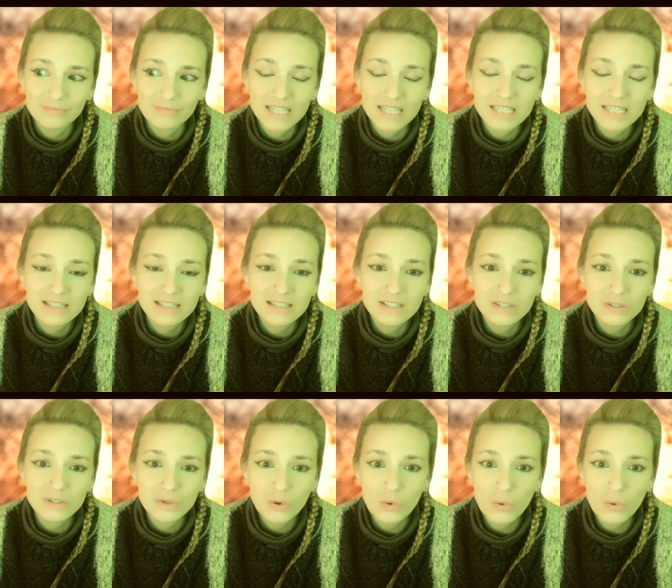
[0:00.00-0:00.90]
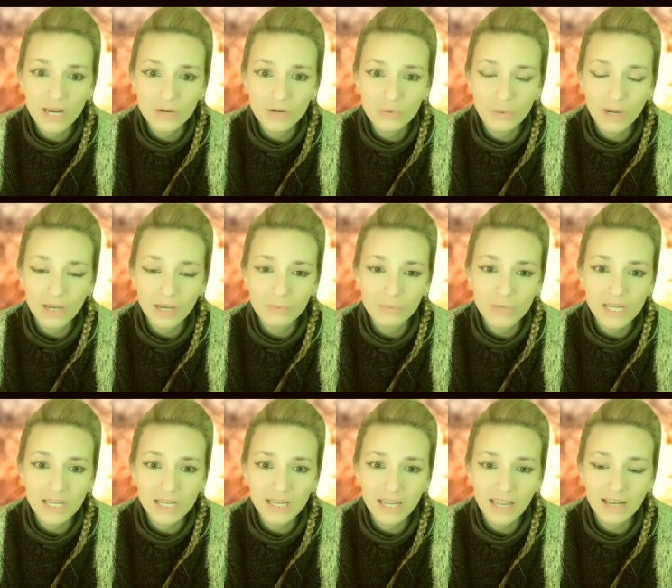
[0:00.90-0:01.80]
And it is so great when
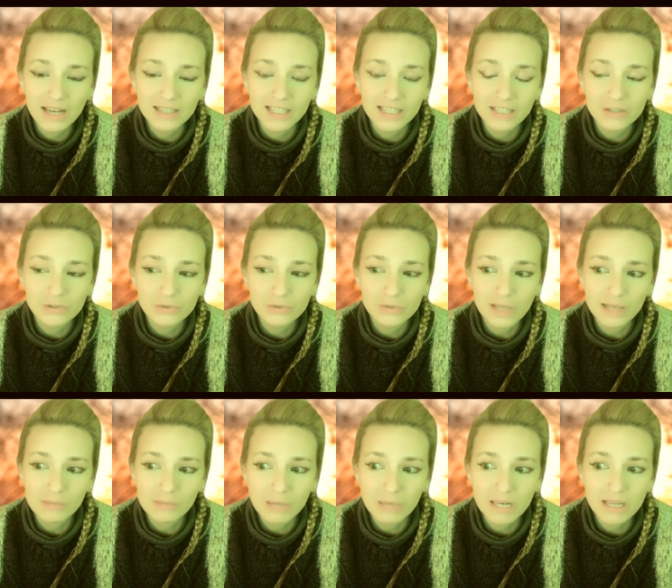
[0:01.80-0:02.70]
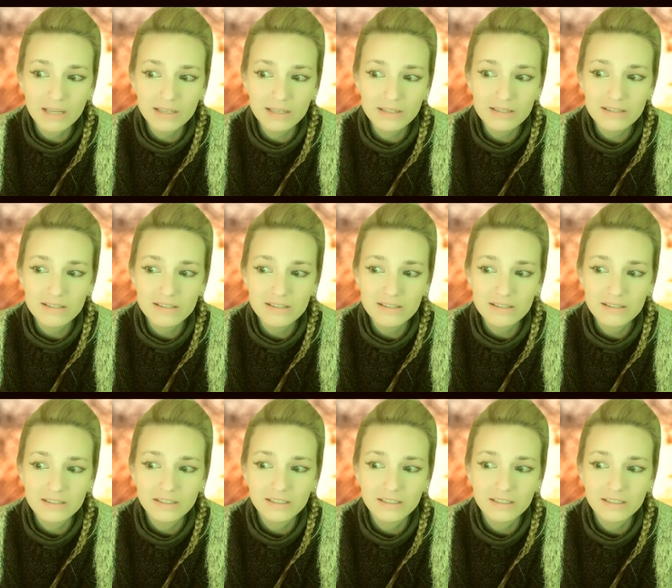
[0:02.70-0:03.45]
we can get to that place